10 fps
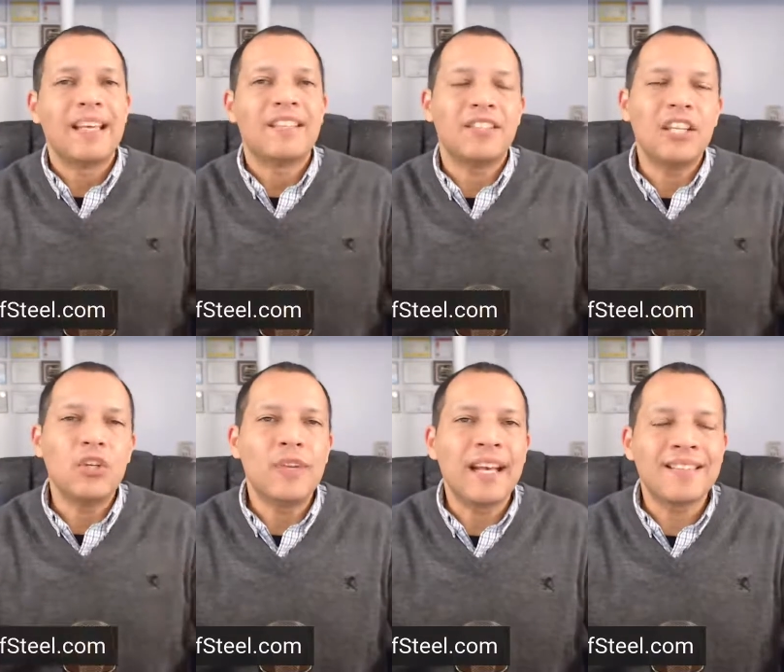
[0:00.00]
See
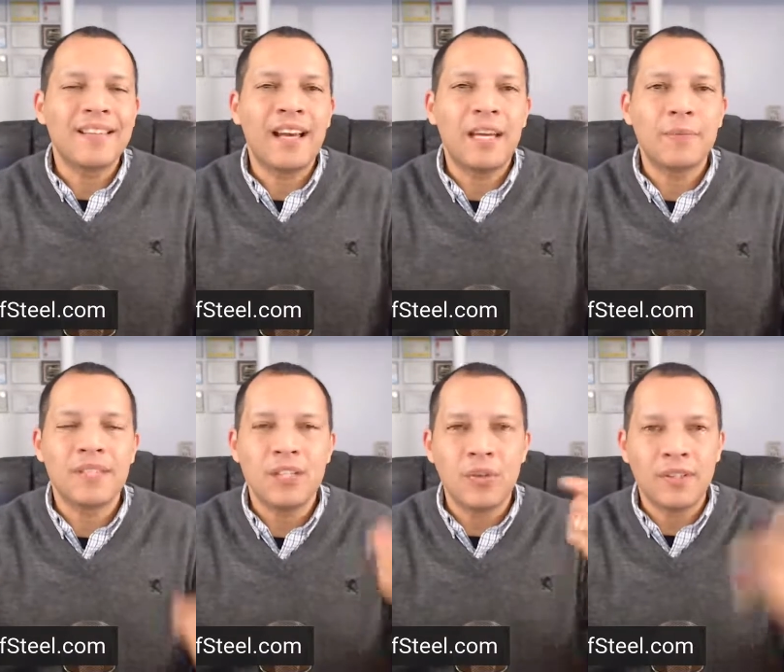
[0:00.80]
you next time.
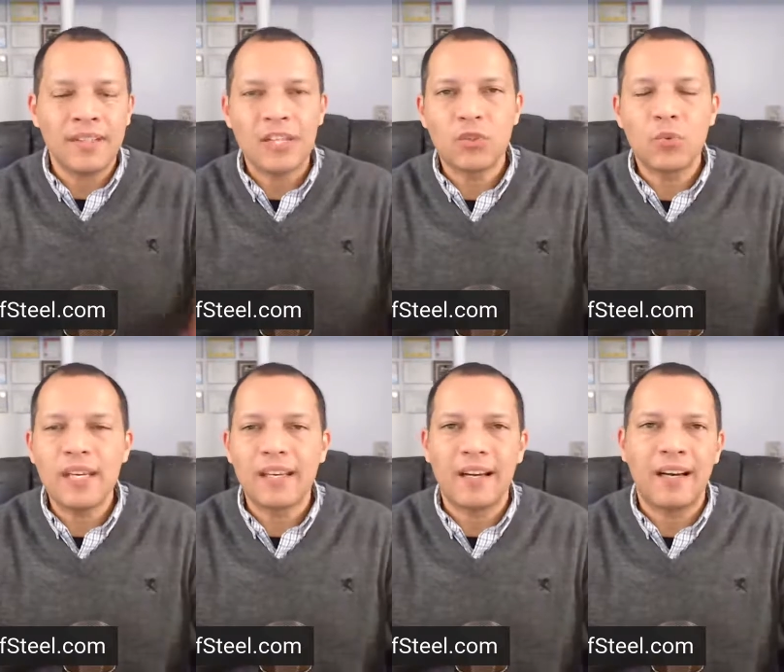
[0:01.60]
See you on the next
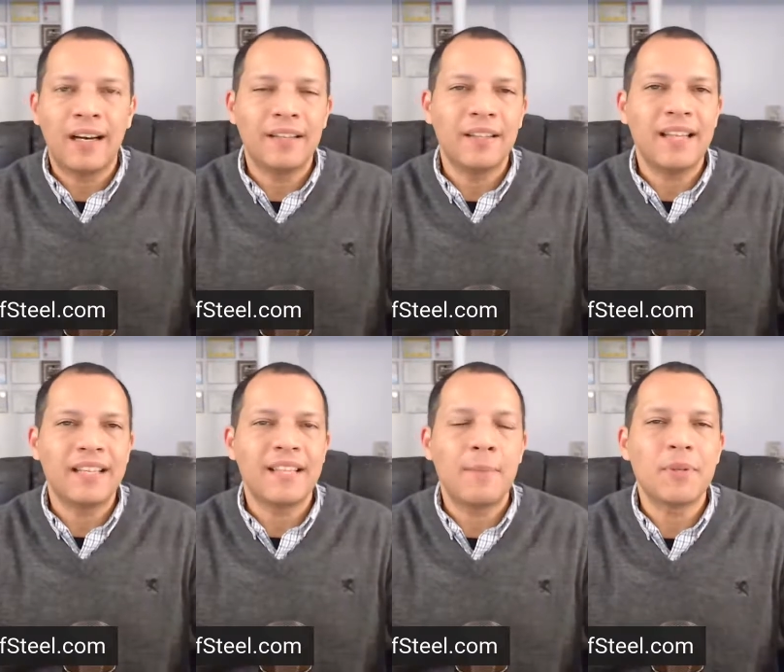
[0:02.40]
week on the
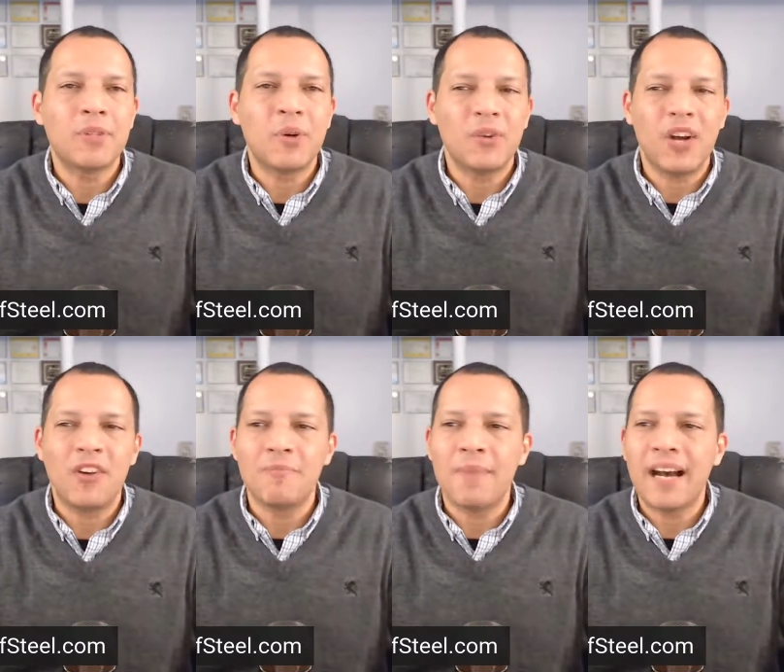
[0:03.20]
next episode
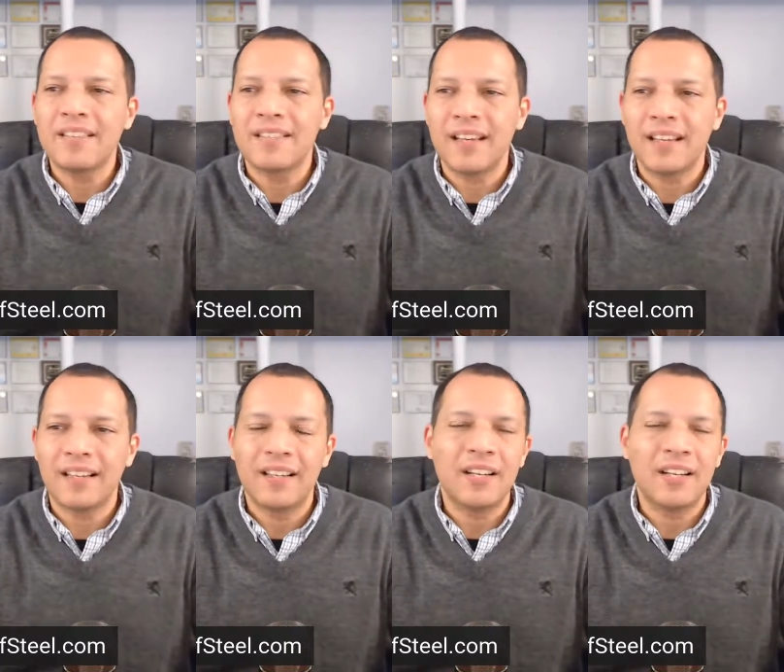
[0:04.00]
of Mindset